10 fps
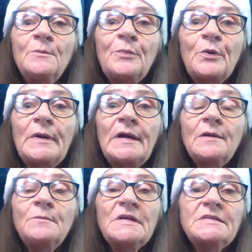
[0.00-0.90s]
print
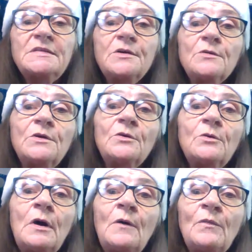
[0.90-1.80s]

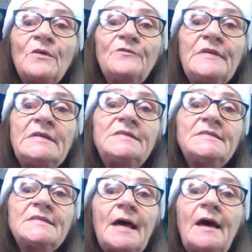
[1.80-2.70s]
material on the feed
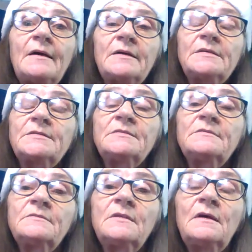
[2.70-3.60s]
sacks.
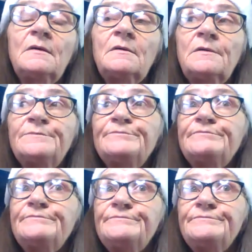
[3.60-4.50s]
Um,
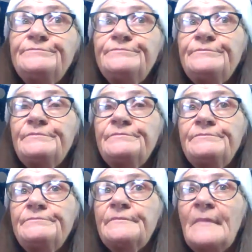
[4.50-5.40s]

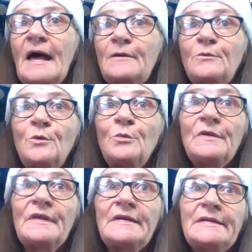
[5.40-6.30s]
I don't know
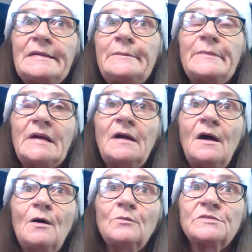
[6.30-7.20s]
where they did it
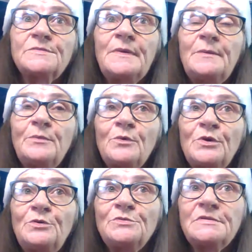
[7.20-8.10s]
because people
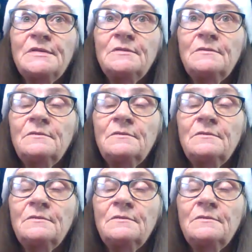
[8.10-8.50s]
used it